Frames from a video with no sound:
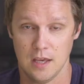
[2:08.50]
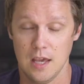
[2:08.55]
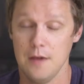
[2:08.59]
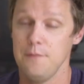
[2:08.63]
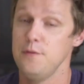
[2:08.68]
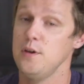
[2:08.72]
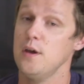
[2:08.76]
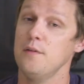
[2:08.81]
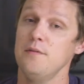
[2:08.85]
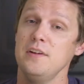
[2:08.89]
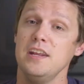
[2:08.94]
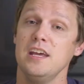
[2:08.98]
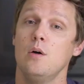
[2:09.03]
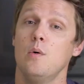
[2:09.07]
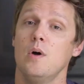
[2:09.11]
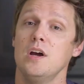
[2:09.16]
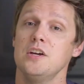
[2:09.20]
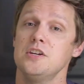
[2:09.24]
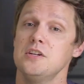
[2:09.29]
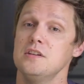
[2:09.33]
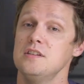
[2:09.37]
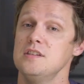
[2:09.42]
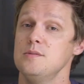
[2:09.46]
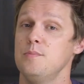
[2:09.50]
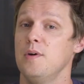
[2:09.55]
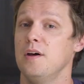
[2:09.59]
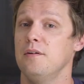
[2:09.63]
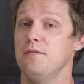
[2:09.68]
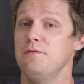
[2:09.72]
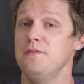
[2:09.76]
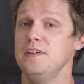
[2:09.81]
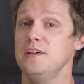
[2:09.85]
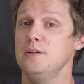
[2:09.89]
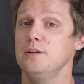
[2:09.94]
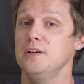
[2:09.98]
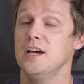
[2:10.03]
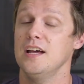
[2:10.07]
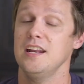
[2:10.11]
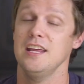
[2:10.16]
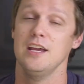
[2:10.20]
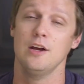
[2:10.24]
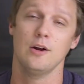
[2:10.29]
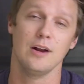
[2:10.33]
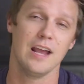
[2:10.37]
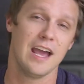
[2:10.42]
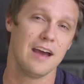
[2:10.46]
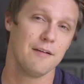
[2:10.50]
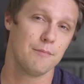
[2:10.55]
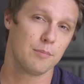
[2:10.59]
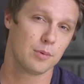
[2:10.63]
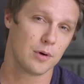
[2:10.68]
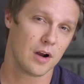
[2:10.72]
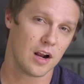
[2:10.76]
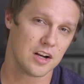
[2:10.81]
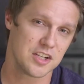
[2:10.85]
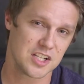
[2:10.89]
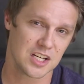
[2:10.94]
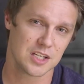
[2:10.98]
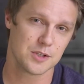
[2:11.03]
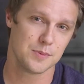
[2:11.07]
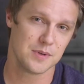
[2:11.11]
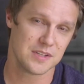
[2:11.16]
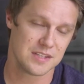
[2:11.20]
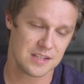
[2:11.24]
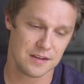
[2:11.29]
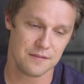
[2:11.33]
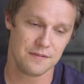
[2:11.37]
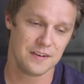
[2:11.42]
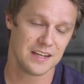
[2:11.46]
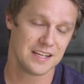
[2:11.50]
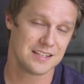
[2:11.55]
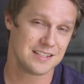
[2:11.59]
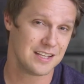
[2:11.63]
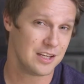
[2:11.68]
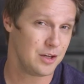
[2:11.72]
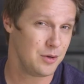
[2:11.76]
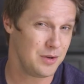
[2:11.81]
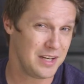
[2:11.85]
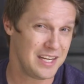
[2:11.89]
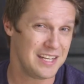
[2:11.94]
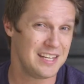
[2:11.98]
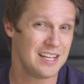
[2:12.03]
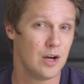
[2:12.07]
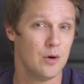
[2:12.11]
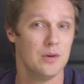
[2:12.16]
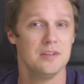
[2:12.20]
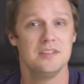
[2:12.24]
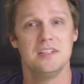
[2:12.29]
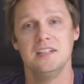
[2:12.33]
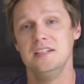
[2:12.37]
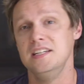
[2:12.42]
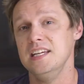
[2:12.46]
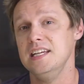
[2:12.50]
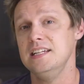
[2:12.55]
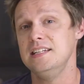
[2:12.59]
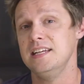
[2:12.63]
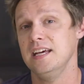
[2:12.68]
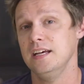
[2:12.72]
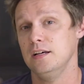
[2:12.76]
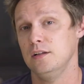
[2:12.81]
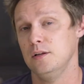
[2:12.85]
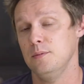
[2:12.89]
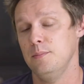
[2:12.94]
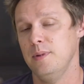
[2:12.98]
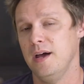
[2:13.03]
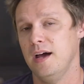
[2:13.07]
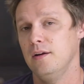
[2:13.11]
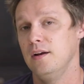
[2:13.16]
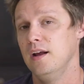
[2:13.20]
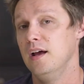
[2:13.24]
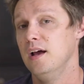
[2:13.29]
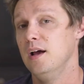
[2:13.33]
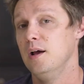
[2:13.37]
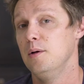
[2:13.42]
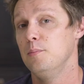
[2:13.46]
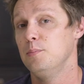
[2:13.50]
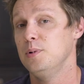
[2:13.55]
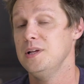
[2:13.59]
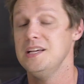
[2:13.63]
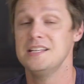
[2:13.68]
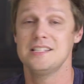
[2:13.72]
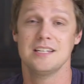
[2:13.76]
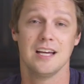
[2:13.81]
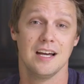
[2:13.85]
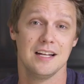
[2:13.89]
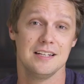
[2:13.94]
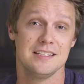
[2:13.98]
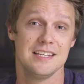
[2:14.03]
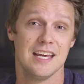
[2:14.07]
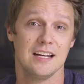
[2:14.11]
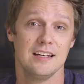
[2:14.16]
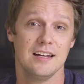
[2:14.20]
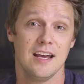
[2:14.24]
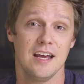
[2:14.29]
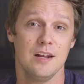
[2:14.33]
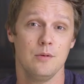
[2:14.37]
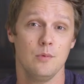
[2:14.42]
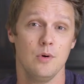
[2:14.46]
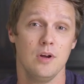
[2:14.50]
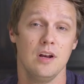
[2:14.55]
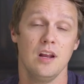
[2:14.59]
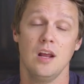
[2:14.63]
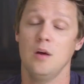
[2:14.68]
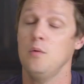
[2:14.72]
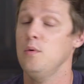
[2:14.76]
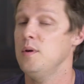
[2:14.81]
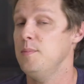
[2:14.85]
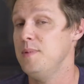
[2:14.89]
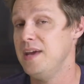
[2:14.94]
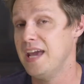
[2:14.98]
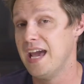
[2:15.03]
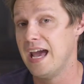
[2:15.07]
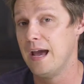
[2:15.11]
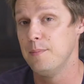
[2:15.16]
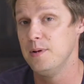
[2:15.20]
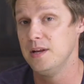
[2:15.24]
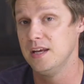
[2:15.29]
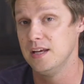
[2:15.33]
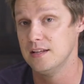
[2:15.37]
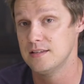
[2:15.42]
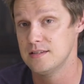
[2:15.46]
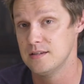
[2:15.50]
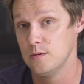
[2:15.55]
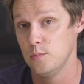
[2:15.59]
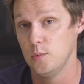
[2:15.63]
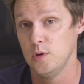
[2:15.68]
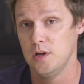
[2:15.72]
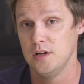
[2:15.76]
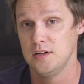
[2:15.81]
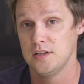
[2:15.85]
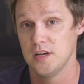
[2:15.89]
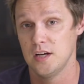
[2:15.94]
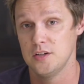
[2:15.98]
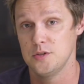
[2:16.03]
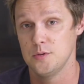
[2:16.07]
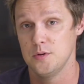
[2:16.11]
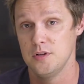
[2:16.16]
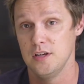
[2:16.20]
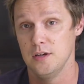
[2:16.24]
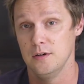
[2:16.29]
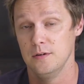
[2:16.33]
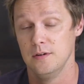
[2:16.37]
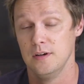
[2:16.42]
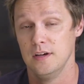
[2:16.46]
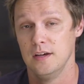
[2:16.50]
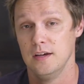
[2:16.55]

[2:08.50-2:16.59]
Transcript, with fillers: If you have any questions about field cutting or have project specifics that you need to go into detail about, please contact Ninewood and we'd be happy to get someone in touch with you.